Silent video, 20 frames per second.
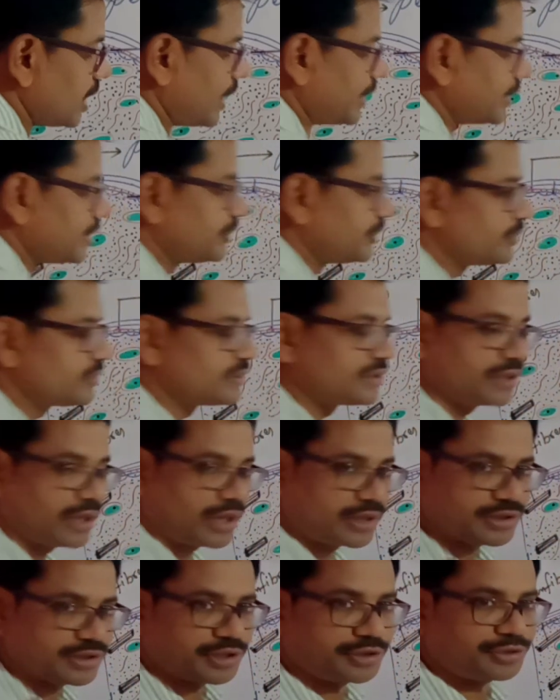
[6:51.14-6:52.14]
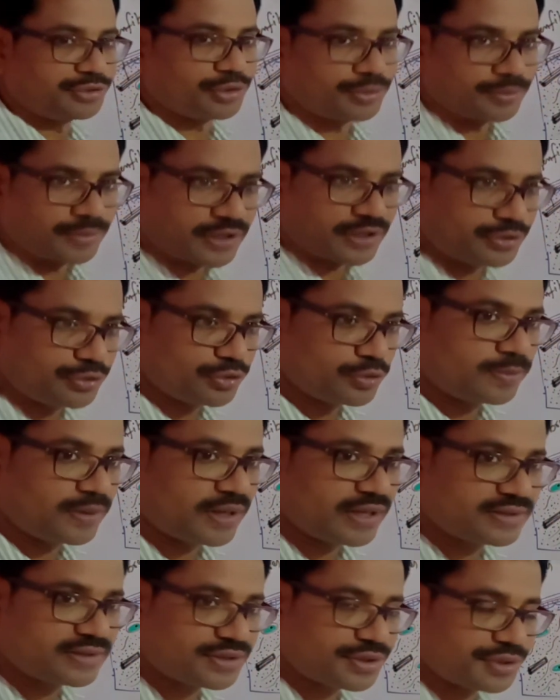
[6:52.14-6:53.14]
and eustachian tube, a
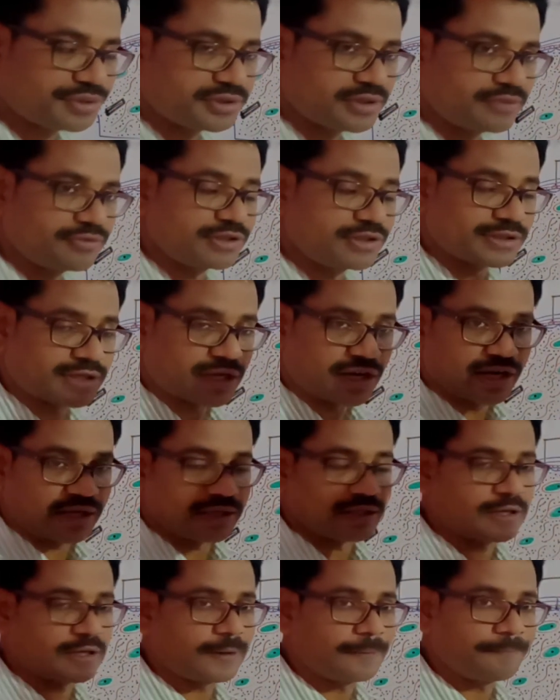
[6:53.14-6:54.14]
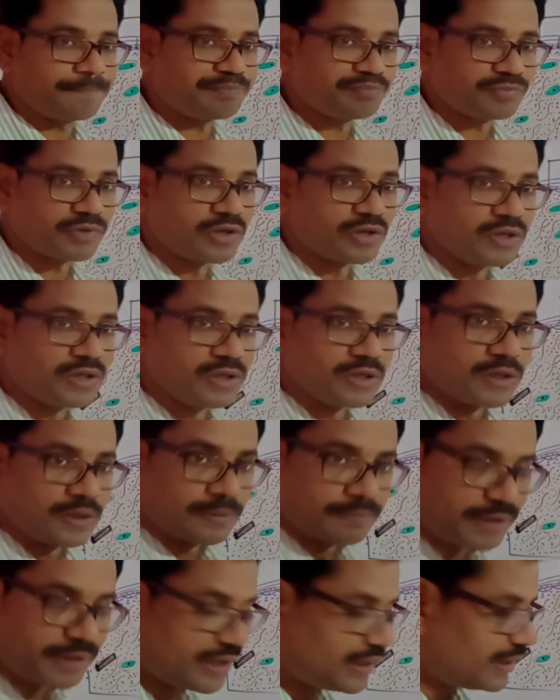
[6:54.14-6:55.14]
tube-like structure which connect the
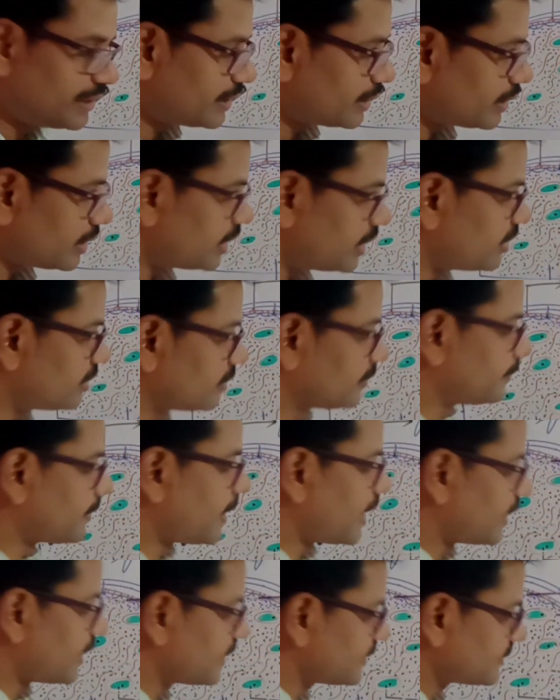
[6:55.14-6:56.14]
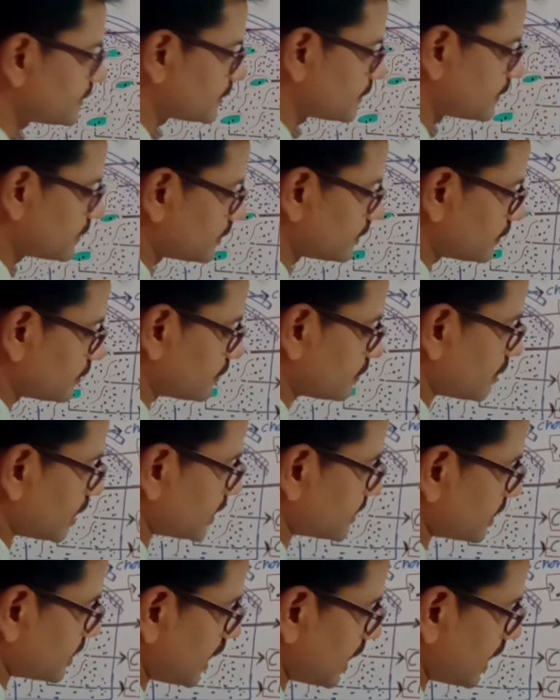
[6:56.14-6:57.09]
middle ear and pharynx, that's an